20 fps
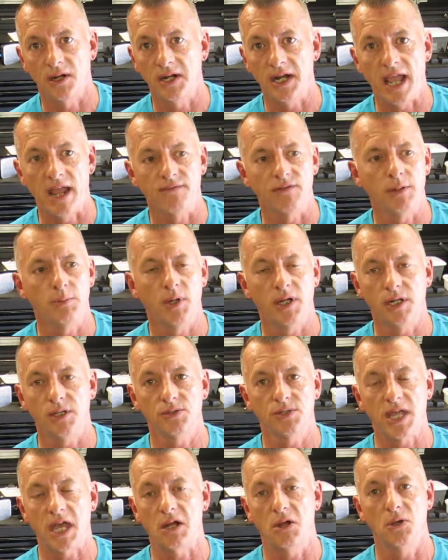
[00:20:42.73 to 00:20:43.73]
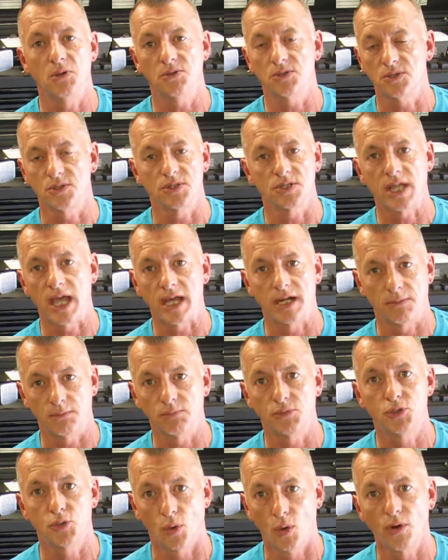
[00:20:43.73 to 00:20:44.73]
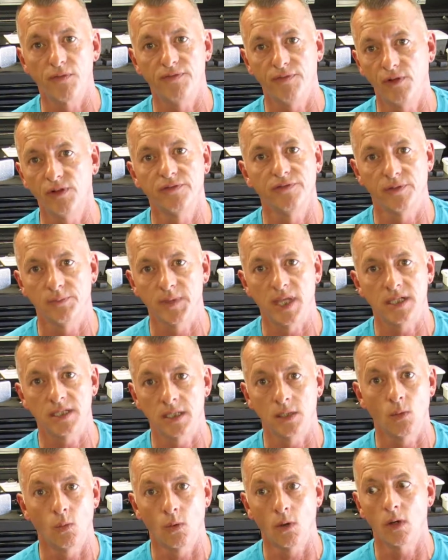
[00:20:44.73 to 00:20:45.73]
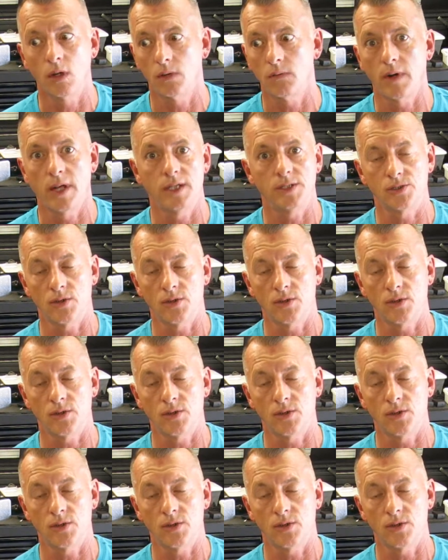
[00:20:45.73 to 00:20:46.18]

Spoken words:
and everybody who's got holsters has got a drawer full of them that didn't work, right?